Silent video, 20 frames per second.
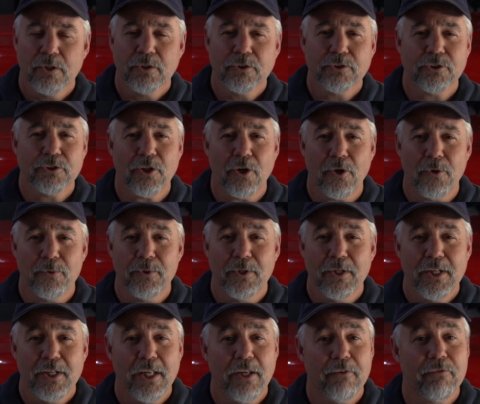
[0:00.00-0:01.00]
So
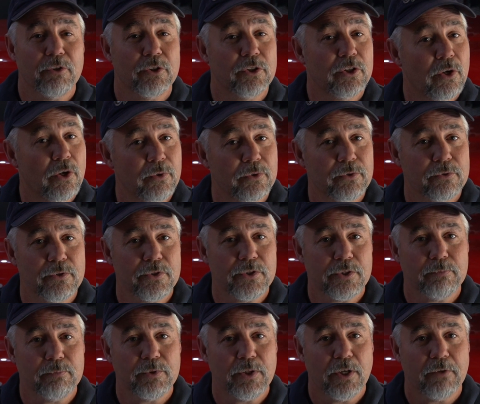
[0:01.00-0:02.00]
if you're going through
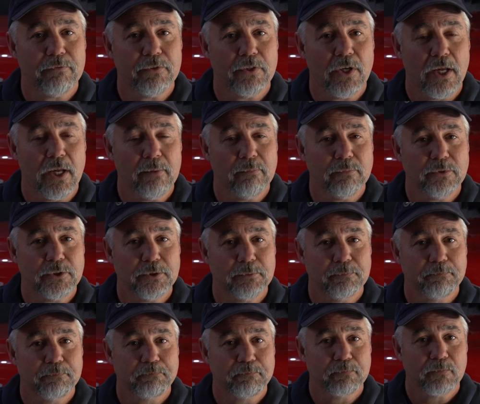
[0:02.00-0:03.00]
some tough times,
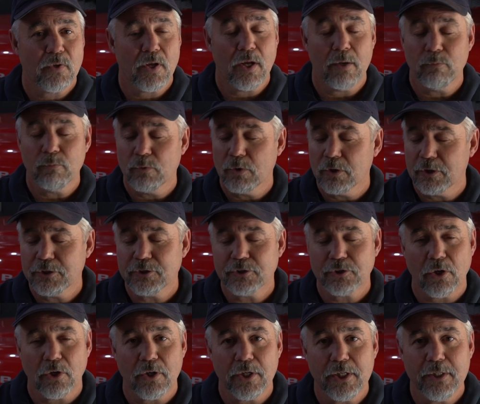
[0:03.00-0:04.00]
I'm really
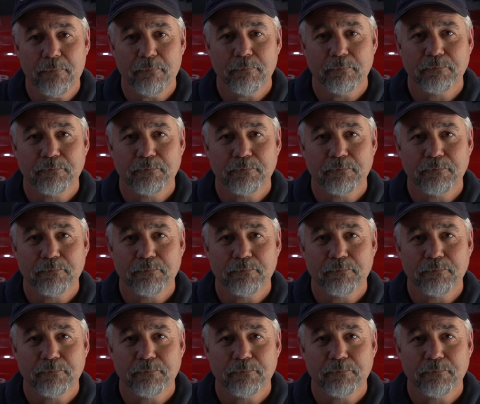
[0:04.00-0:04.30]
sorry,